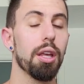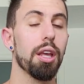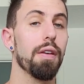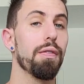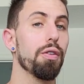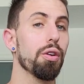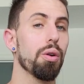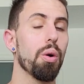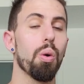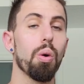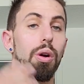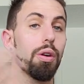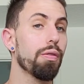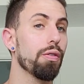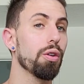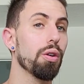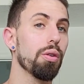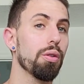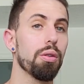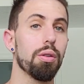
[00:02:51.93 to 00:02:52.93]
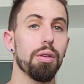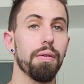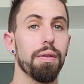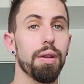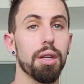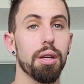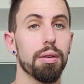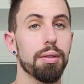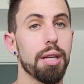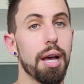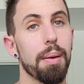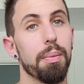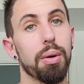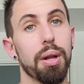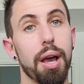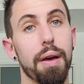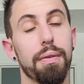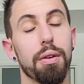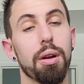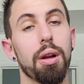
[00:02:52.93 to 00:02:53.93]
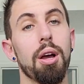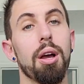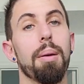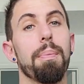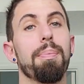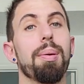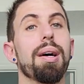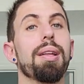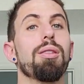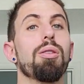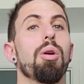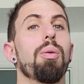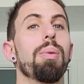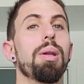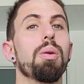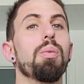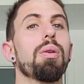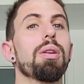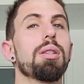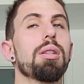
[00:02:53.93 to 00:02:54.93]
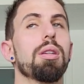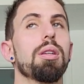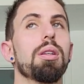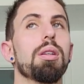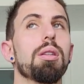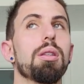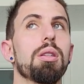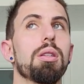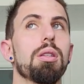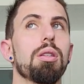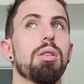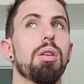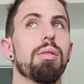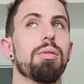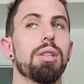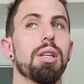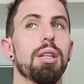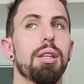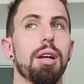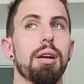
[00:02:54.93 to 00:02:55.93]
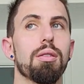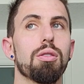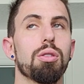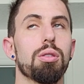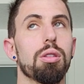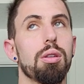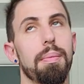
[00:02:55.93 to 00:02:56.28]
If you go through the video tab, whatever, but nobody wants to, you know, sit there.